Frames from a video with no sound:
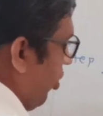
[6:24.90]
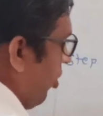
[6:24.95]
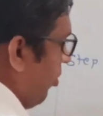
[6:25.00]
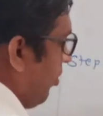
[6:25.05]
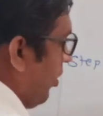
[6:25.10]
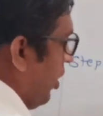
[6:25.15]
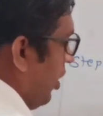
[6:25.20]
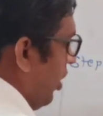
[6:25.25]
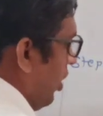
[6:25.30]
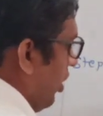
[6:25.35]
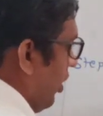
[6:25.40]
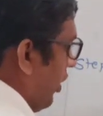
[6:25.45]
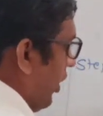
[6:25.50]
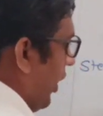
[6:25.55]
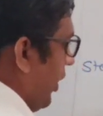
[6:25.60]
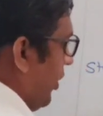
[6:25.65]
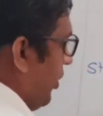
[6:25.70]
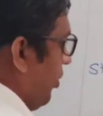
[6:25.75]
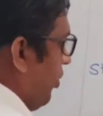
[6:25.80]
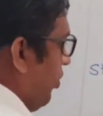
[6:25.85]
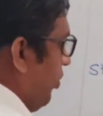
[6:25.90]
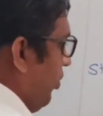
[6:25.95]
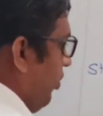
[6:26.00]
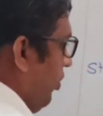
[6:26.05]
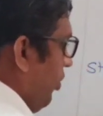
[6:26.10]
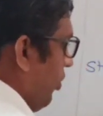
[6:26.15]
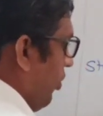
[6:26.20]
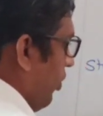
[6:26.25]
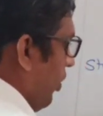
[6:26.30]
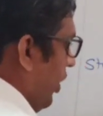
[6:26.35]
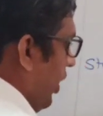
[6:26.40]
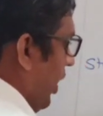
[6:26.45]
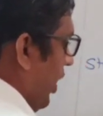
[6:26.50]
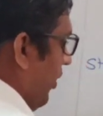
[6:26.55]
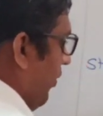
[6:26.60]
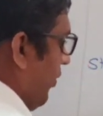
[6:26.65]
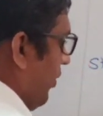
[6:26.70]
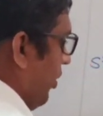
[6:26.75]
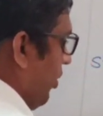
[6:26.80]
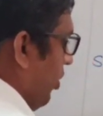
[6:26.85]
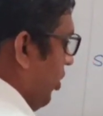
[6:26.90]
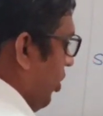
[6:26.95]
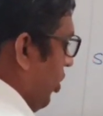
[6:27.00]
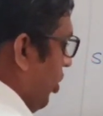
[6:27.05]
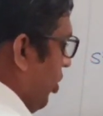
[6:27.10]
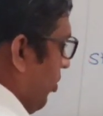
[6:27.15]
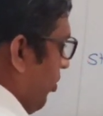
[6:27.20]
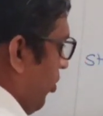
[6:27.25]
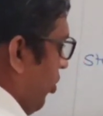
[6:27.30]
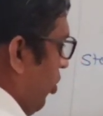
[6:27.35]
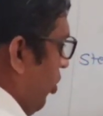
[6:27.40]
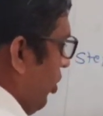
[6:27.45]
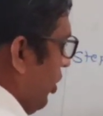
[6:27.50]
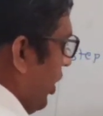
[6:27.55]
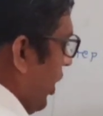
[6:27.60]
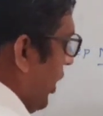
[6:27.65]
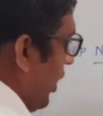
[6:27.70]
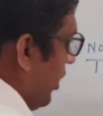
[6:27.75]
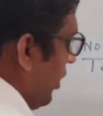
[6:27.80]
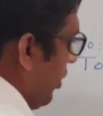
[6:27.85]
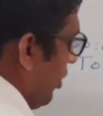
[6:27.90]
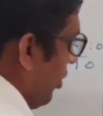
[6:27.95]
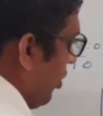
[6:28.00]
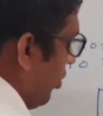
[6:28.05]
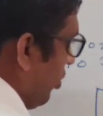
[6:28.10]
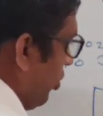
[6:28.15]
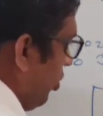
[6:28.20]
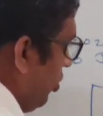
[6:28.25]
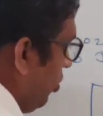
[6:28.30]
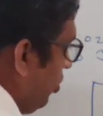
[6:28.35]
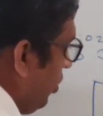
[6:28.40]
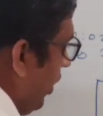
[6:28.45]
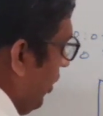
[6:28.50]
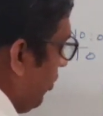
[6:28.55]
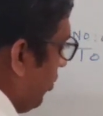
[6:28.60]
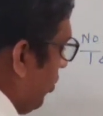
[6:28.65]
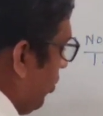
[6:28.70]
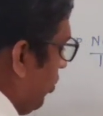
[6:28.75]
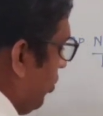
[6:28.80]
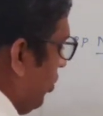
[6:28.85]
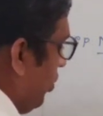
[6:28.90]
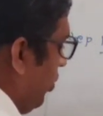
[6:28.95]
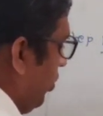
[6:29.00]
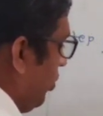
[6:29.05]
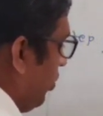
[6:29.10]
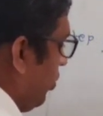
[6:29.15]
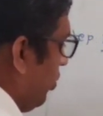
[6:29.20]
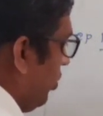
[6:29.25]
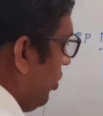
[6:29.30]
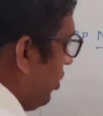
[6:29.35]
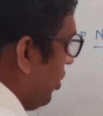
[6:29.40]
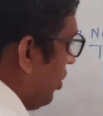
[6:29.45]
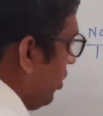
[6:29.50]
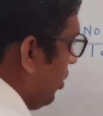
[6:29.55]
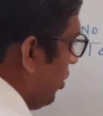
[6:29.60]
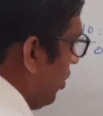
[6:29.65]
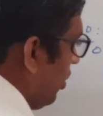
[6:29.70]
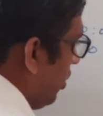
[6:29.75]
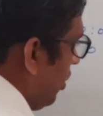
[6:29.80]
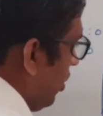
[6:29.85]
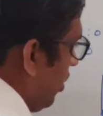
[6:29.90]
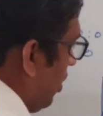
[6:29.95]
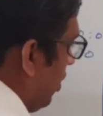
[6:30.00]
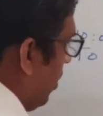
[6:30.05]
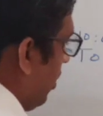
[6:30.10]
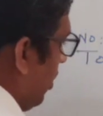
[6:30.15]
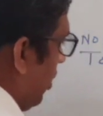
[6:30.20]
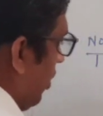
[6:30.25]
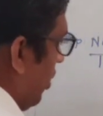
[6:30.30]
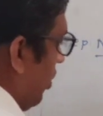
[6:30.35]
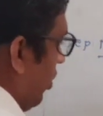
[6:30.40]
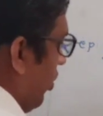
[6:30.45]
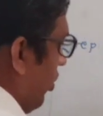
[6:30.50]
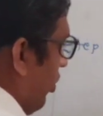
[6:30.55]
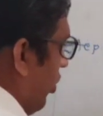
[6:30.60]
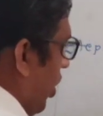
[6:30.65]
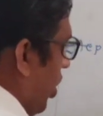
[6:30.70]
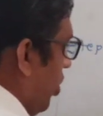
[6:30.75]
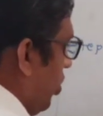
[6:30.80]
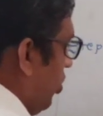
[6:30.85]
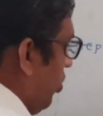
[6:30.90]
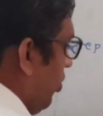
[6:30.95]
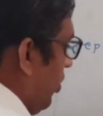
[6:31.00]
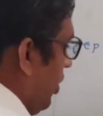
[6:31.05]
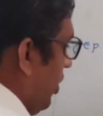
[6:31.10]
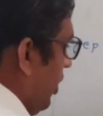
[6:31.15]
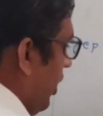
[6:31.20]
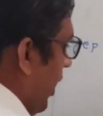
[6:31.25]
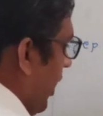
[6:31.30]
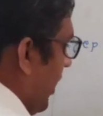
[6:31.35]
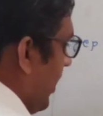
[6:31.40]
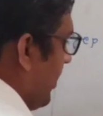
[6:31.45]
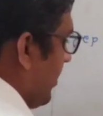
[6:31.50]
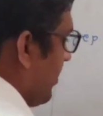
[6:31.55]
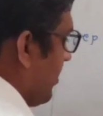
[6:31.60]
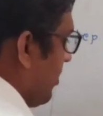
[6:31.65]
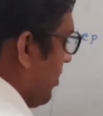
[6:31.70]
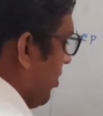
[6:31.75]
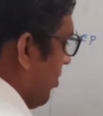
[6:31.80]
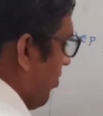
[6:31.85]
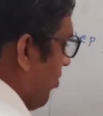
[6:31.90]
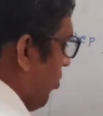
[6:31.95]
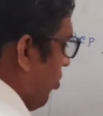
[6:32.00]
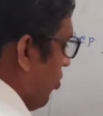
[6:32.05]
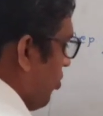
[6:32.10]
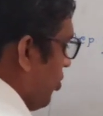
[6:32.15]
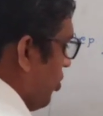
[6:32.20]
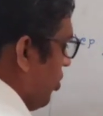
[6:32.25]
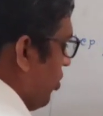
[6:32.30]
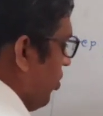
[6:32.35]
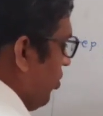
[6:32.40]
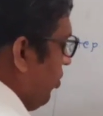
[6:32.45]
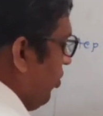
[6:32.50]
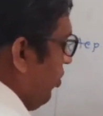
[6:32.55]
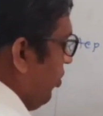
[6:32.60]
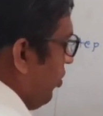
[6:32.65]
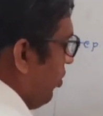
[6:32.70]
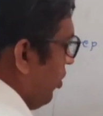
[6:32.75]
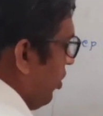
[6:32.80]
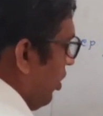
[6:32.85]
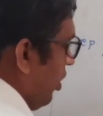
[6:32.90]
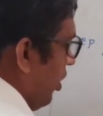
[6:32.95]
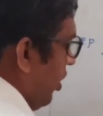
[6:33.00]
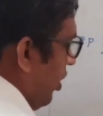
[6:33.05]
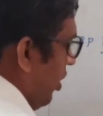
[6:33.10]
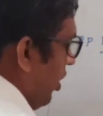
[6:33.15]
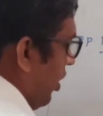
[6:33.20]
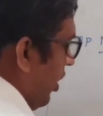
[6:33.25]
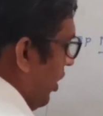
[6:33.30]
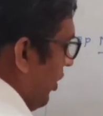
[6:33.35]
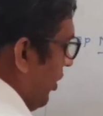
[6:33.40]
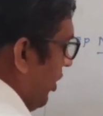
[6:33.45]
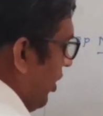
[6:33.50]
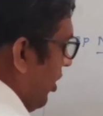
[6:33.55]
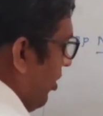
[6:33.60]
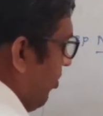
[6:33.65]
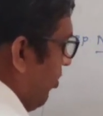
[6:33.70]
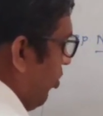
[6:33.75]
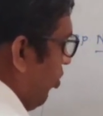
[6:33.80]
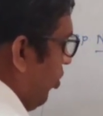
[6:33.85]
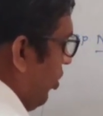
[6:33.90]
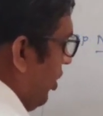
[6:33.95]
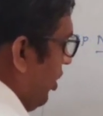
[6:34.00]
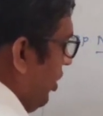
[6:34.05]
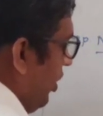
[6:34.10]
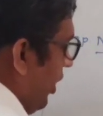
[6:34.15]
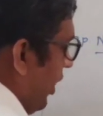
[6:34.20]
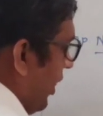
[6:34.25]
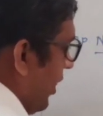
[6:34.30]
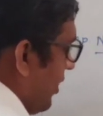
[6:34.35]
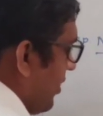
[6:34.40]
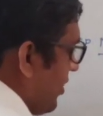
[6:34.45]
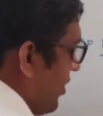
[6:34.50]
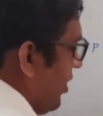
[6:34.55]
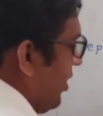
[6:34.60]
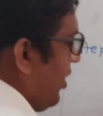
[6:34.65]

from right to left. For that, you have to use downward as a positive and upward as